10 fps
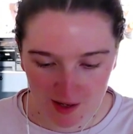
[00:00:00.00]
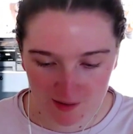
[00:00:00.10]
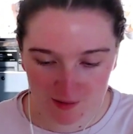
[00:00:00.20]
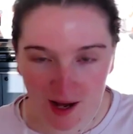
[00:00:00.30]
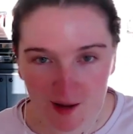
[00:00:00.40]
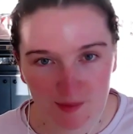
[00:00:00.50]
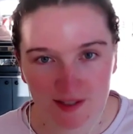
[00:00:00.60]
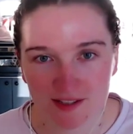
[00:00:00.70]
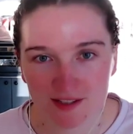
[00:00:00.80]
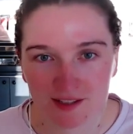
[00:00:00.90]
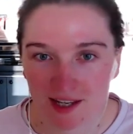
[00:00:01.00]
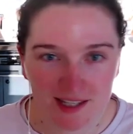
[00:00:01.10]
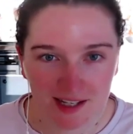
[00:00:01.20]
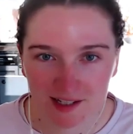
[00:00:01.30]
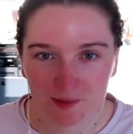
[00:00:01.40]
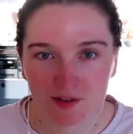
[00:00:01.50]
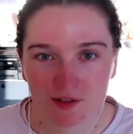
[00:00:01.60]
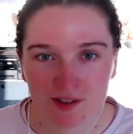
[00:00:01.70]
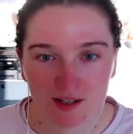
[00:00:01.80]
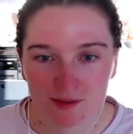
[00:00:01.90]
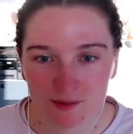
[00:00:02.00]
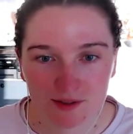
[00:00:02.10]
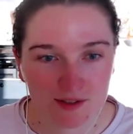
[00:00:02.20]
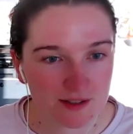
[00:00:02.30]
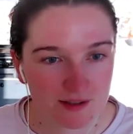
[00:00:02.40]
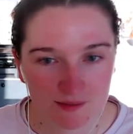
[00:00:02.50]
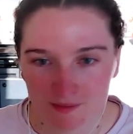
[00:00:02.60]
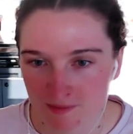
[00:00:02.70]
then happy to, take any questions afterwards.